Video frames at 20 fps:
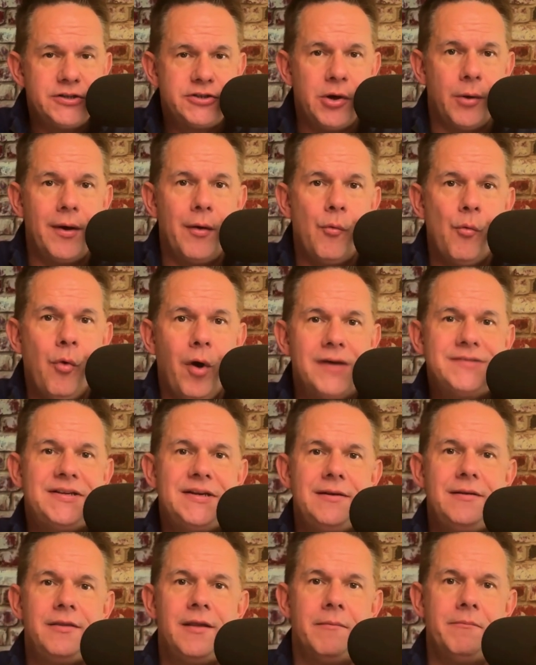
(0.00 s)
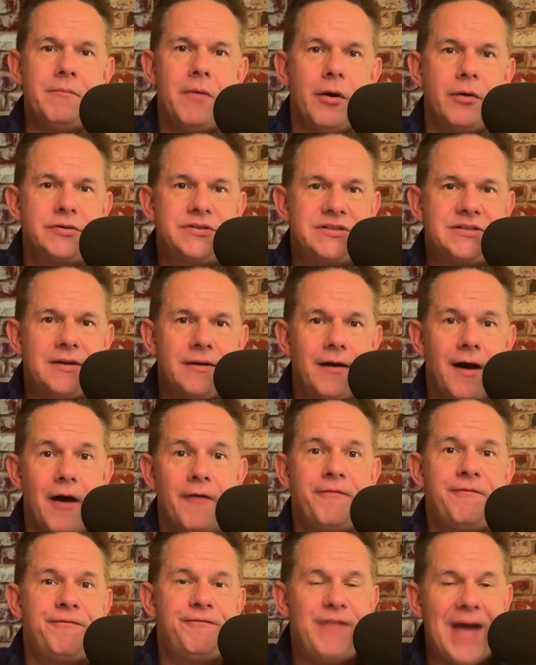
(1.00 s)
So it wasn't the most
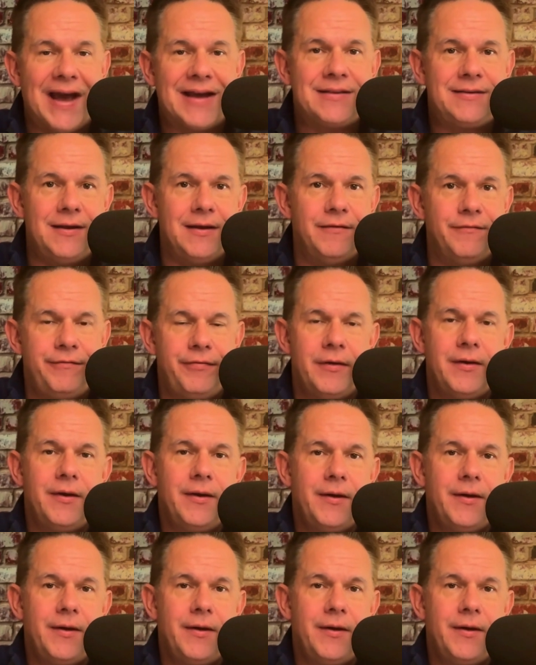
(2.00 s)
effective